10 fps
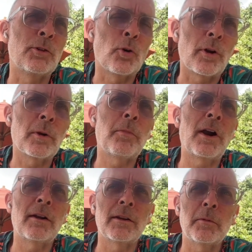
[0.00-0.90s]
northern
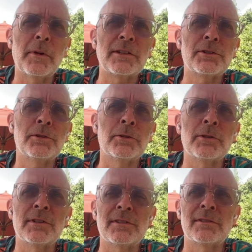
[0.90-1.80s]
part of the beach too
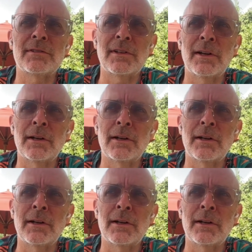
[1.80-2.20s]
is